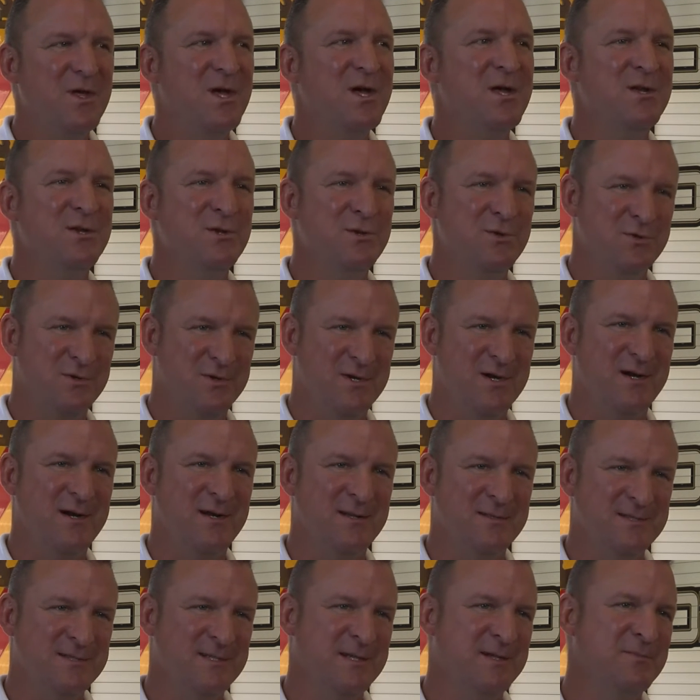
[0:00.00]
a new
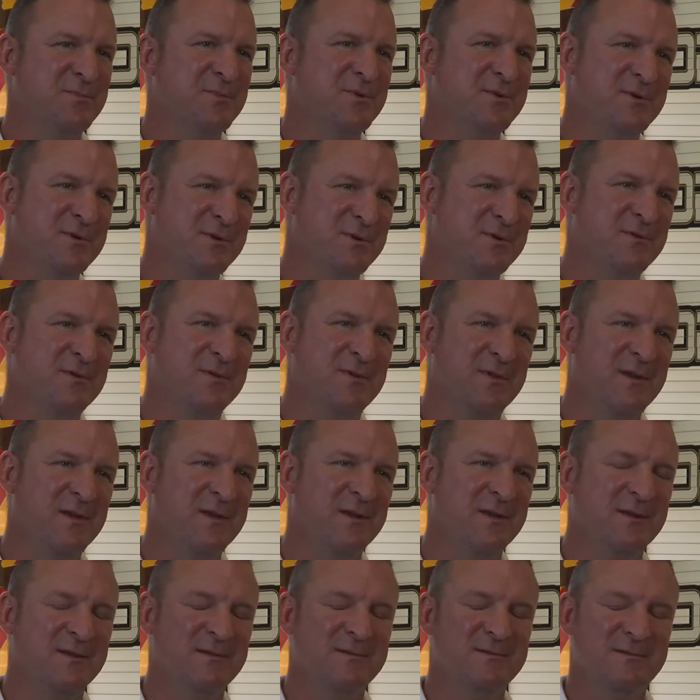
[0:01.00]
concept or a new
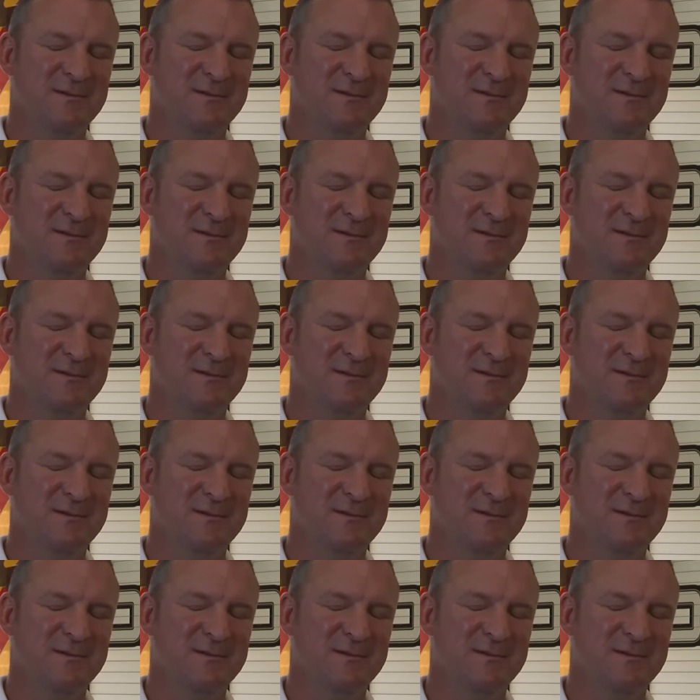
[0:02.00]
thing.